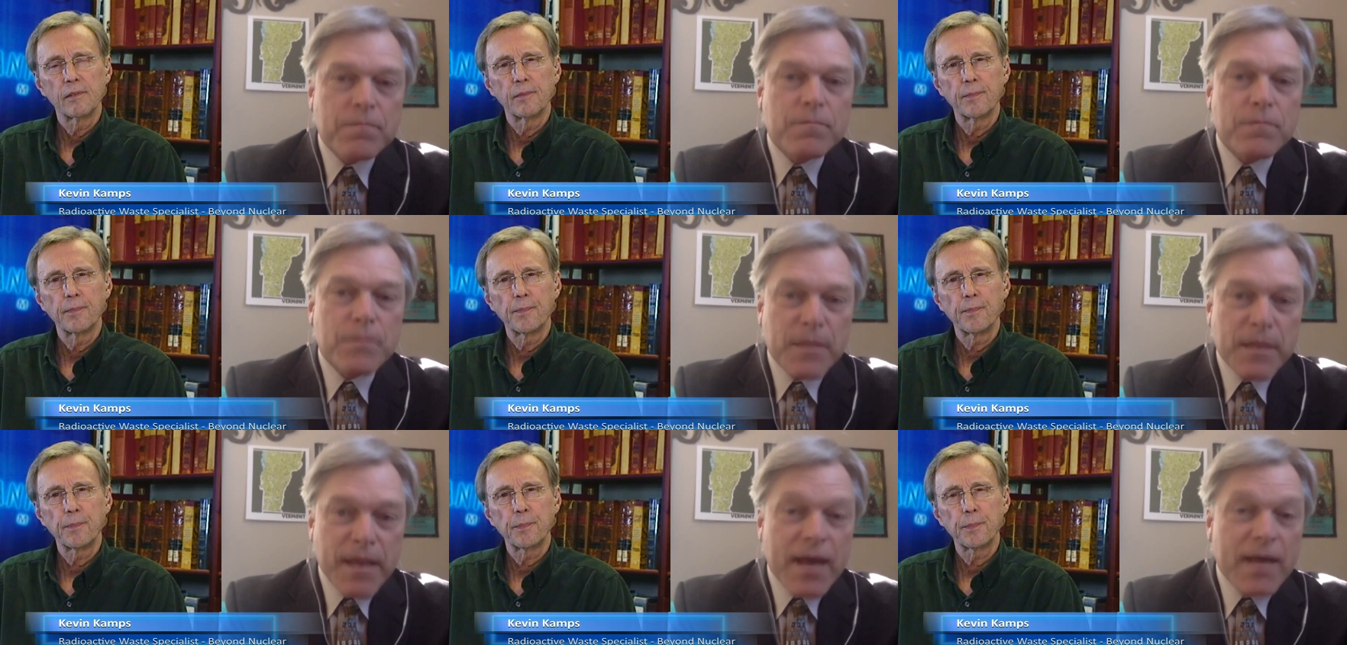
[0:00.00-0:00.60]

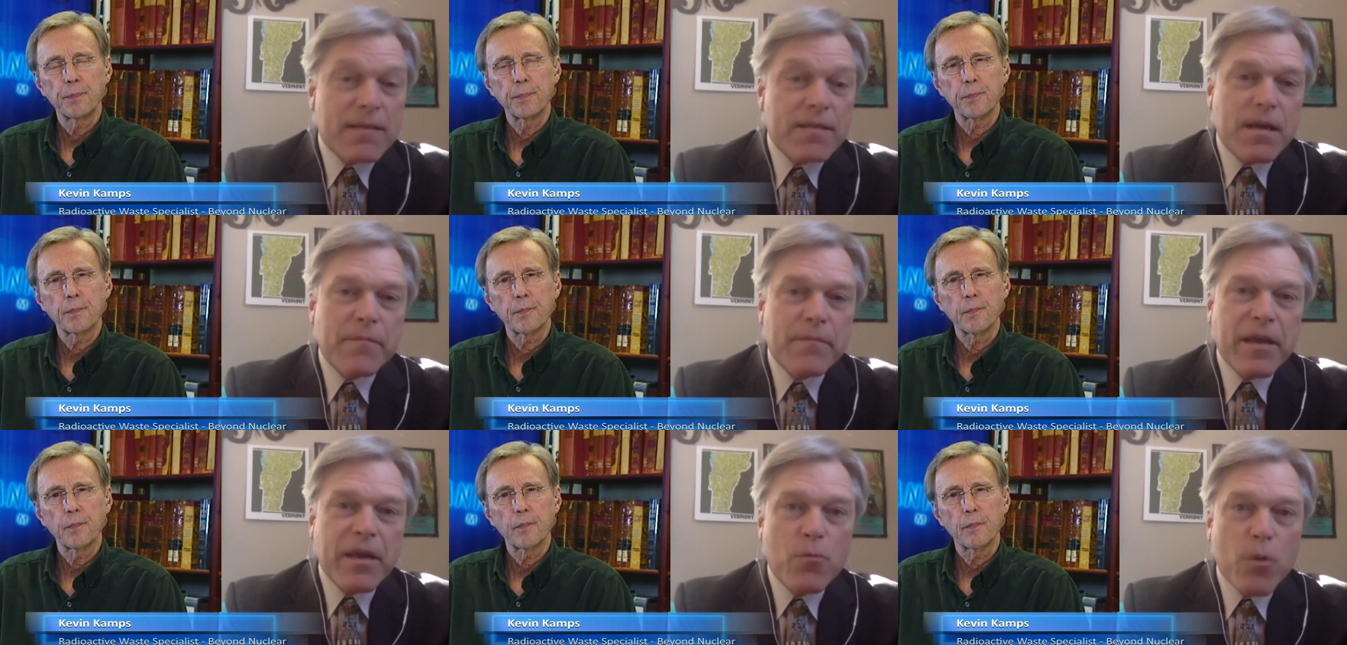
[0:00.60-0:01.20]
Speaker 1: Yes, I
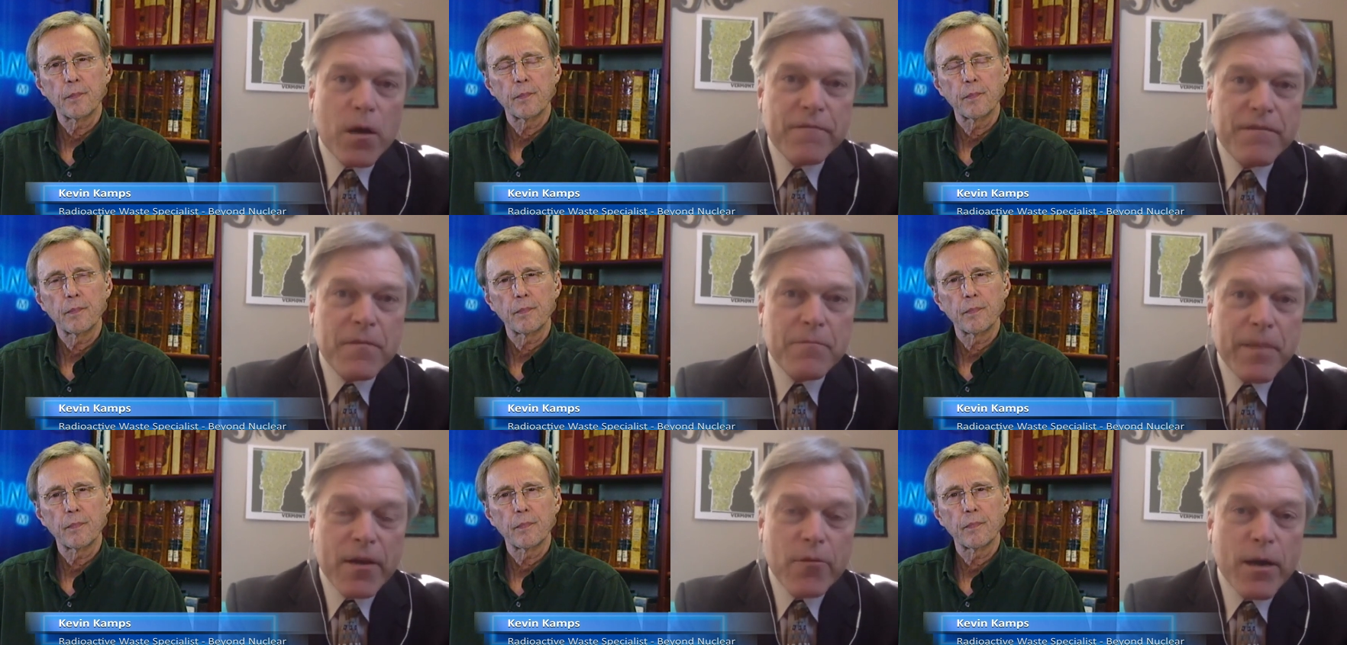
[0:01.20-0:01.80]
mean, one of the
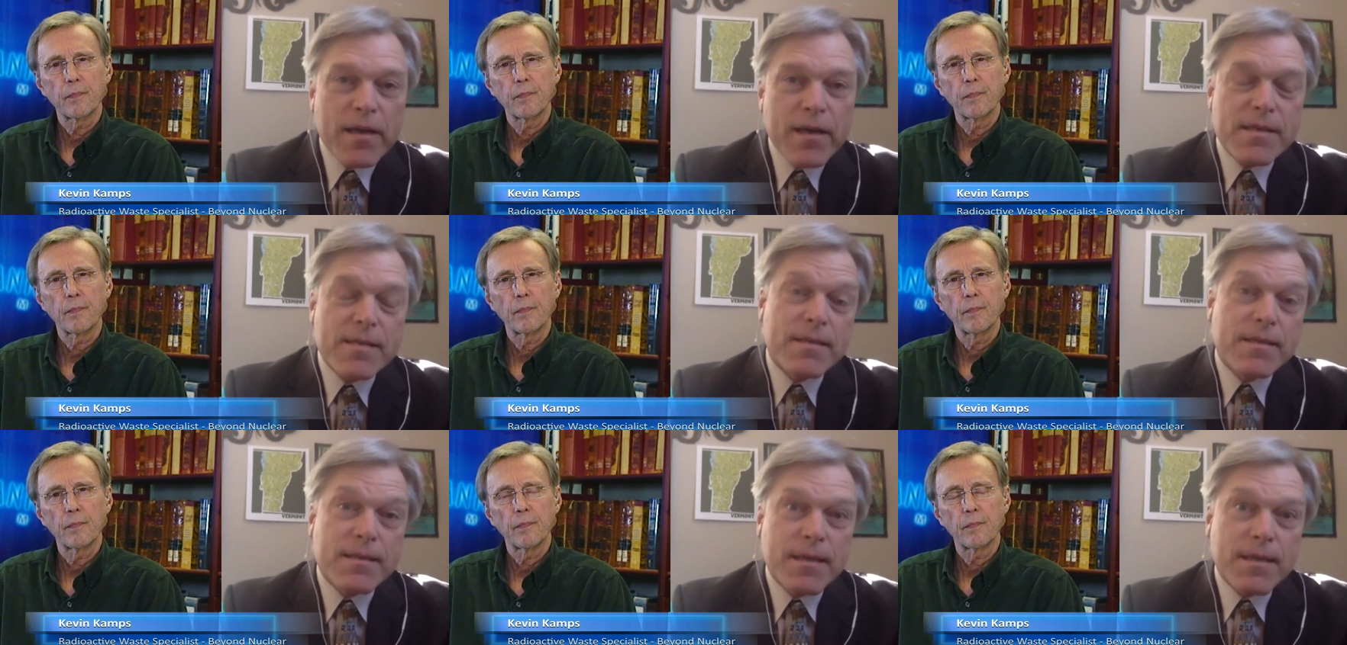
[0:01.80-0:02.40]
big
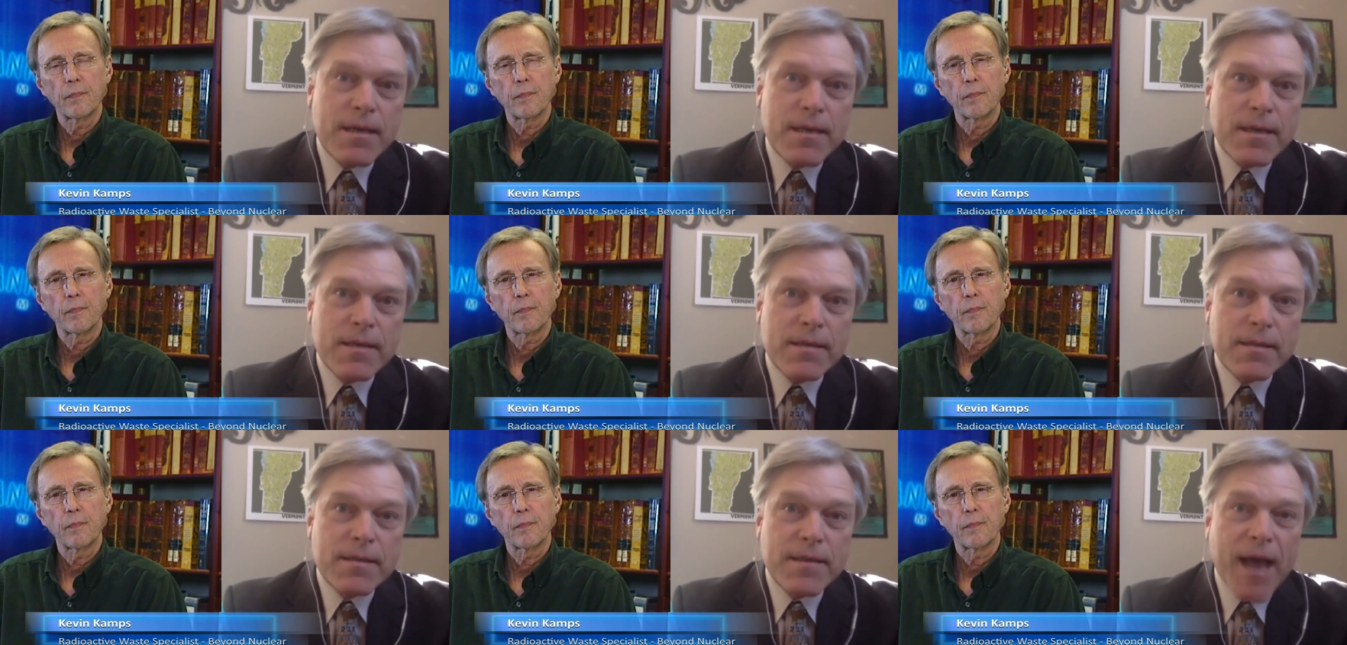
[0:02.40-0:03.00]
risks
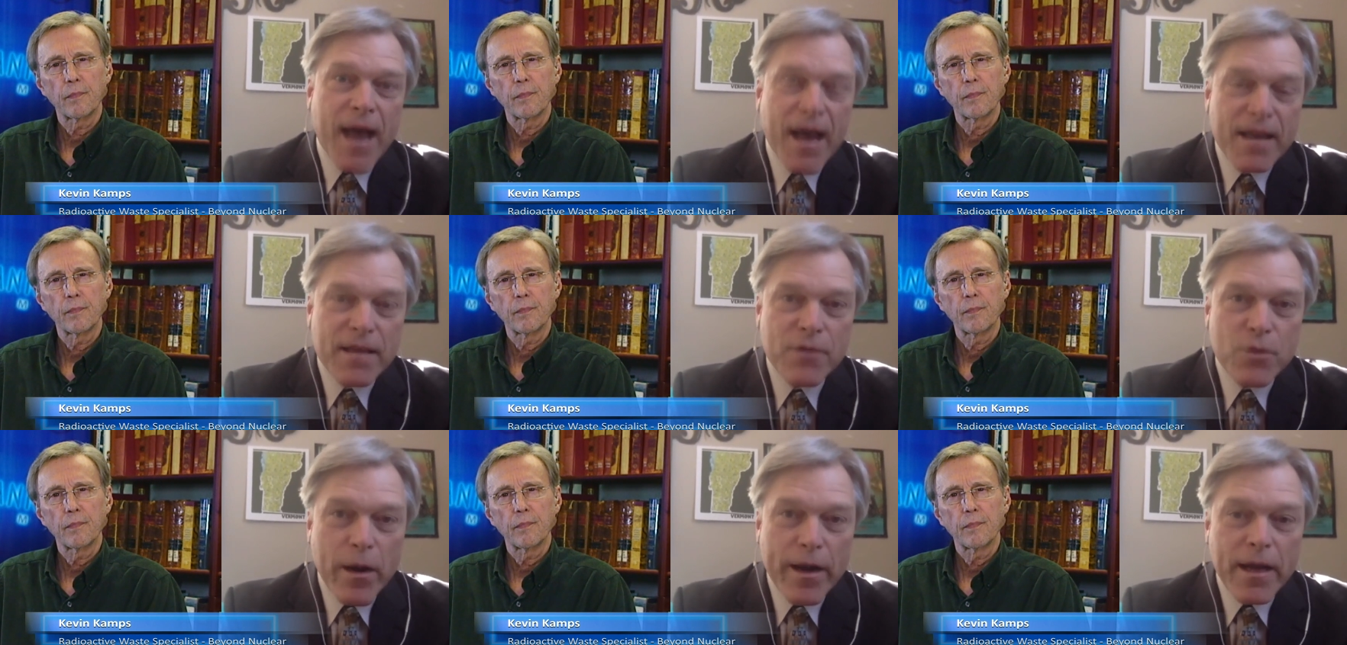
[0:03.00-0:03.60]
is the high-level
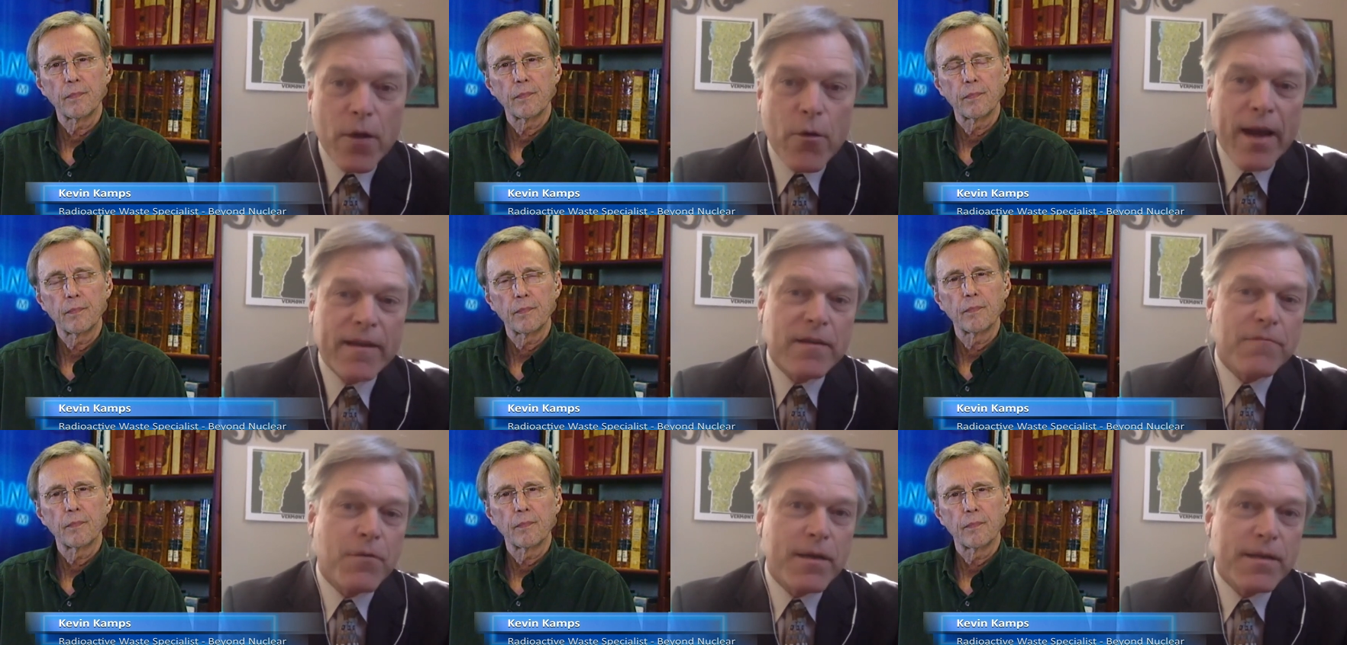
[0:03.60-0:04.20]
radioactive
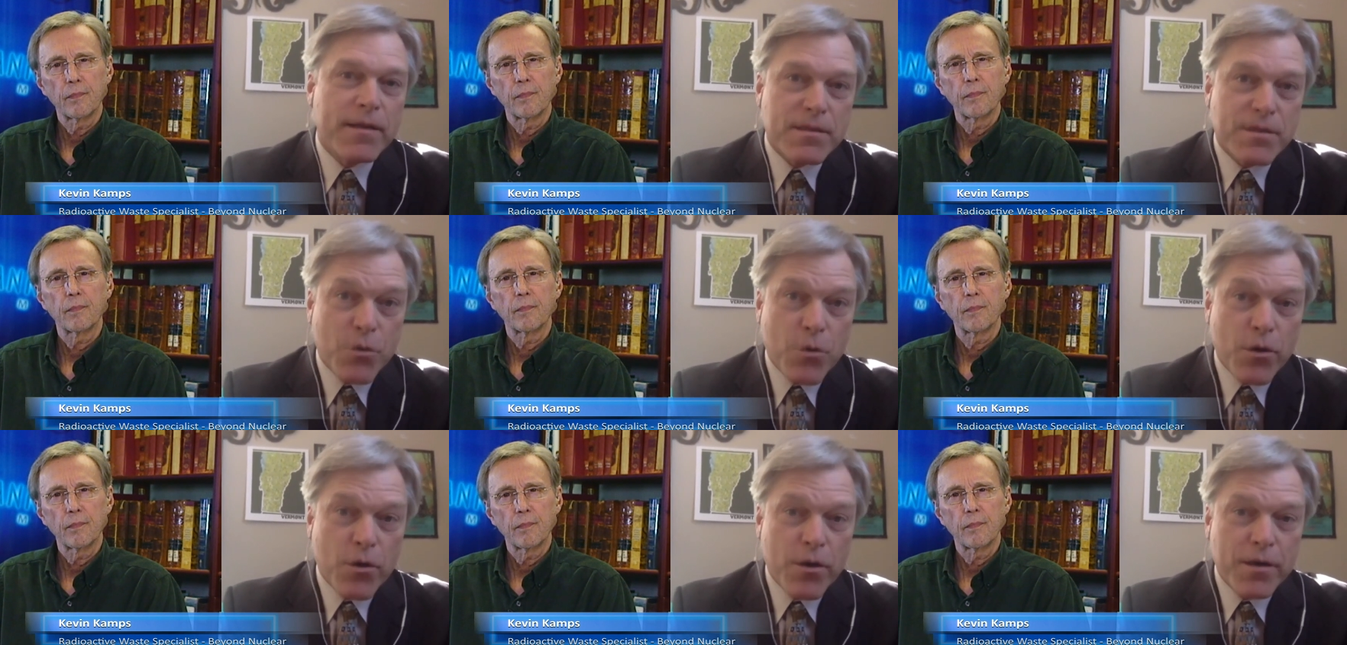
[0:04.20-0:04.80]
waste
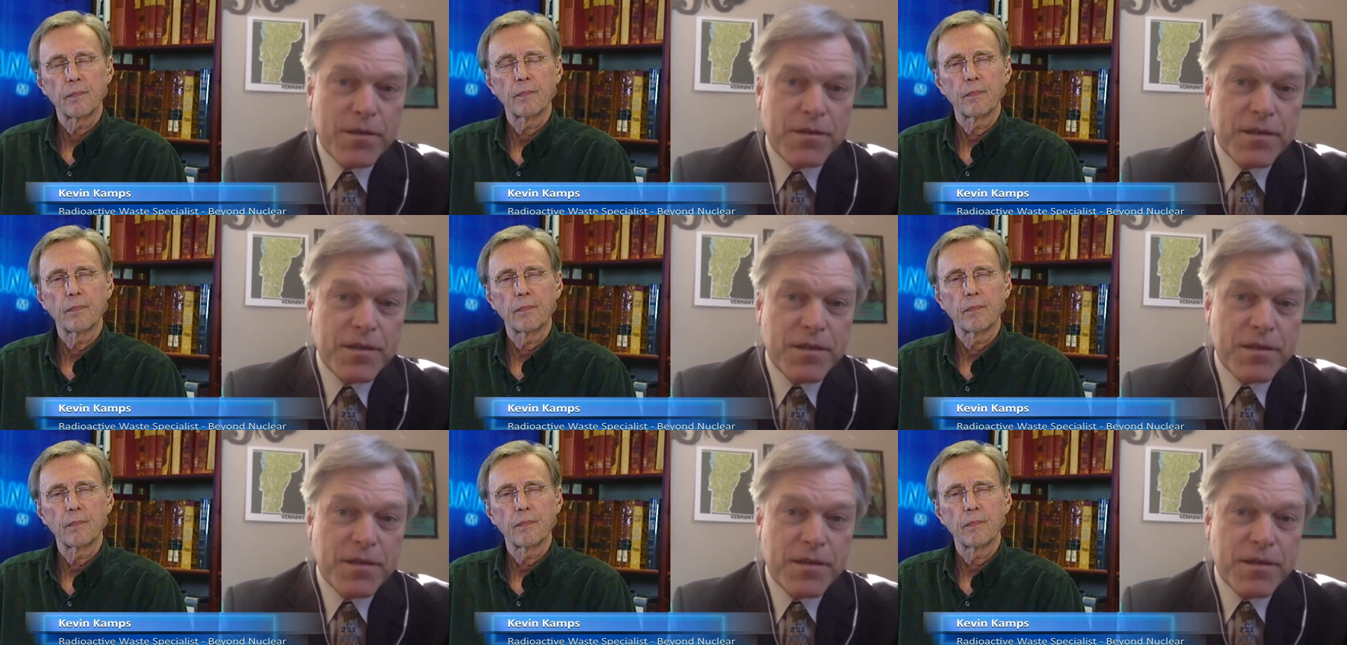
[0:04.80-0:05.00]
storage.